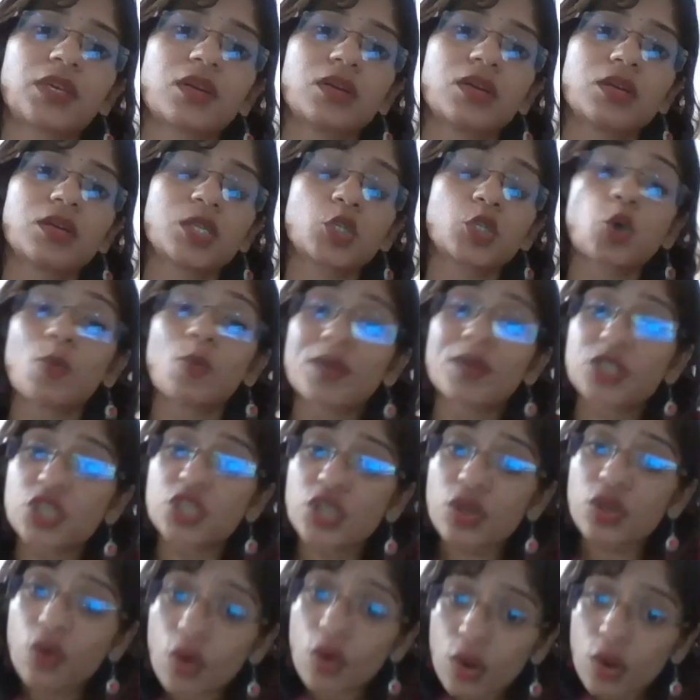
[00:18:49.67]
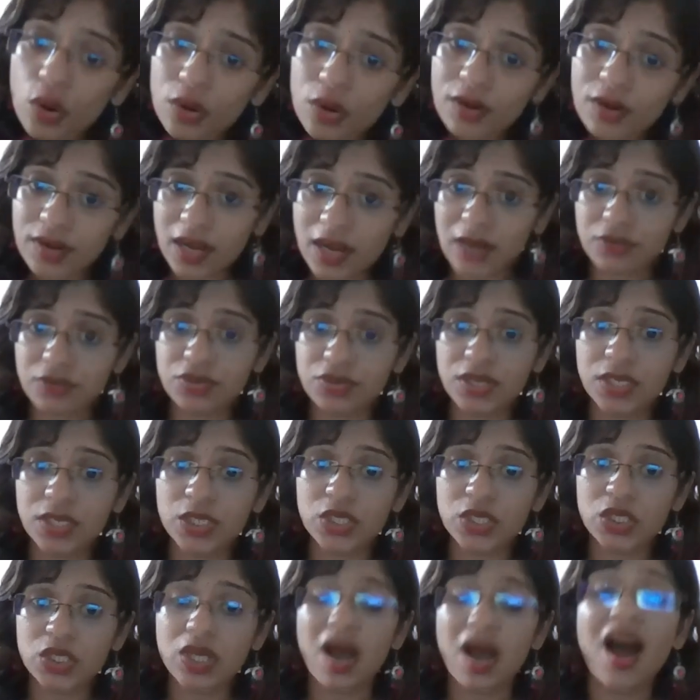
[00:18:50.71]
so much in the coronary
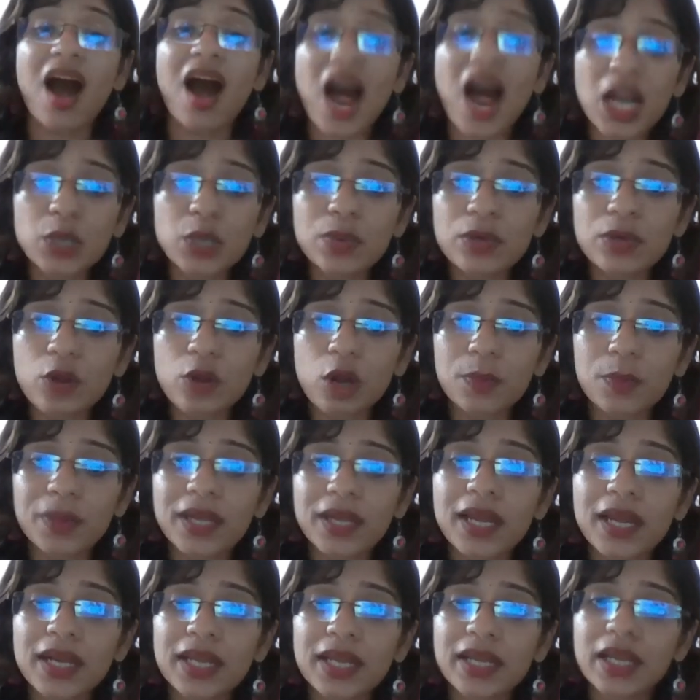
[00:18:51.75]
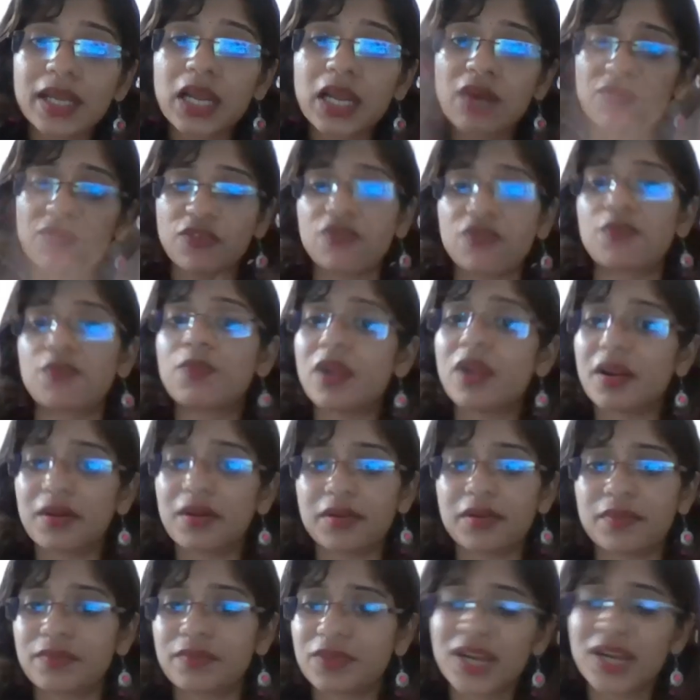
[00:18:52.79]
arteries, heart will not be getting enough of
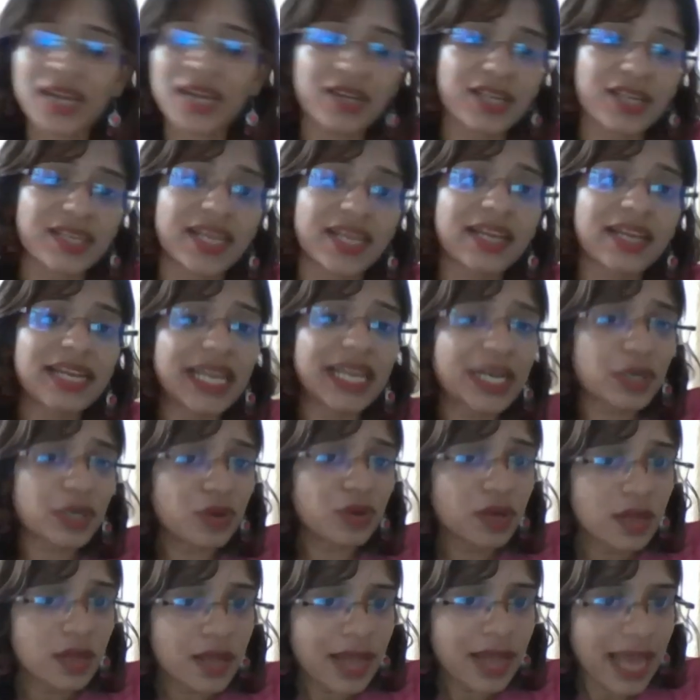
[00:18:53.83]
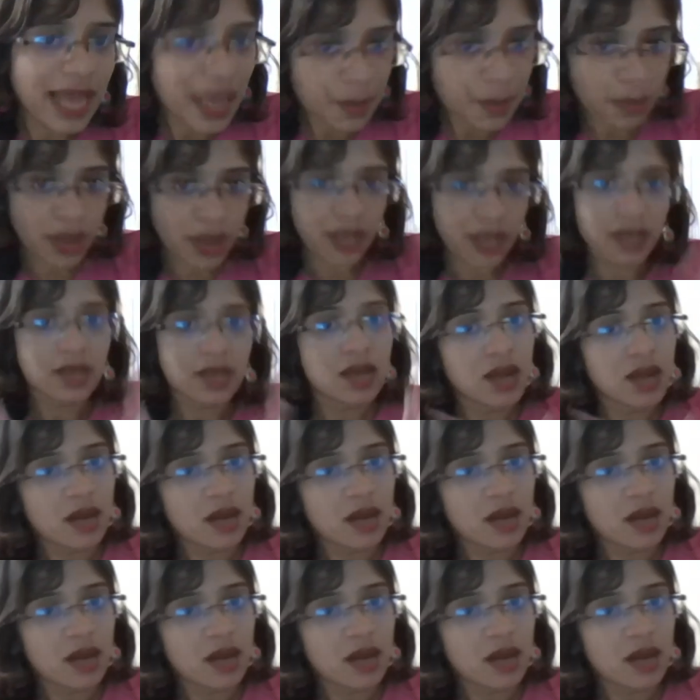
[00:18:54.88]
blood, right? It can lead to MI.